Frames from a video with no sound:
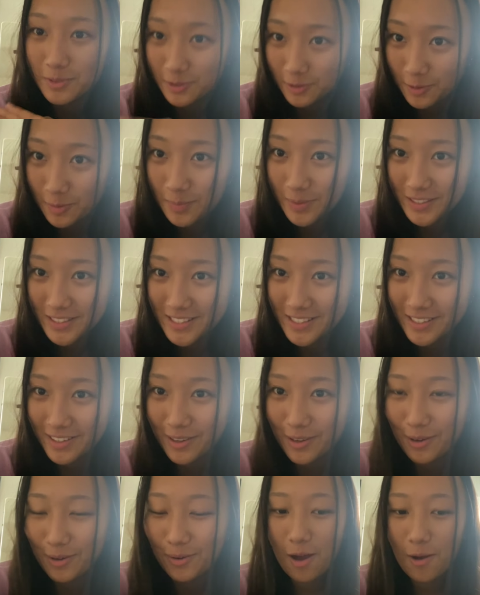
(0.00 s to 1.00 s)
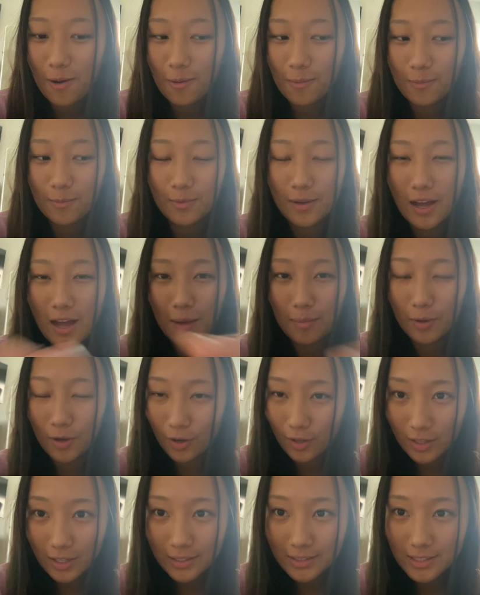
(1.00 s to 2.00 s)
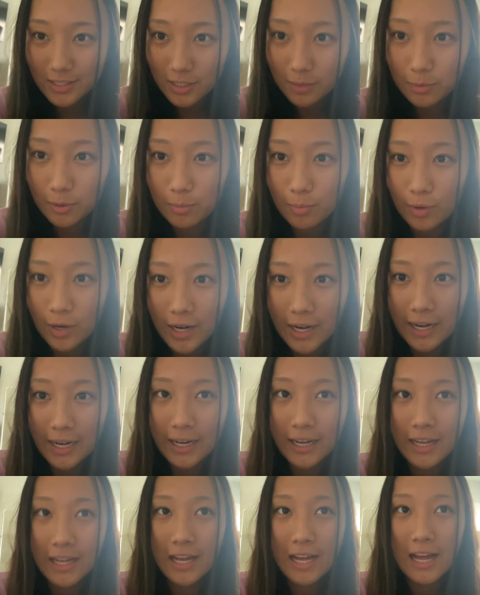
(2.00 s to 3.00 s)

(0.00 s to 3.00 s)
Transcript: two months ago um i'm currently in summer break